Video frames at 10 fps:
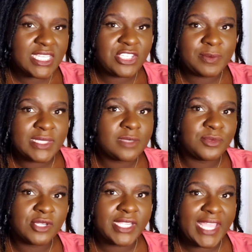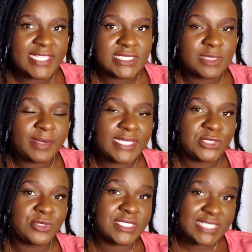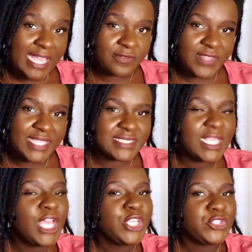tell you about the boric acid suppository side effects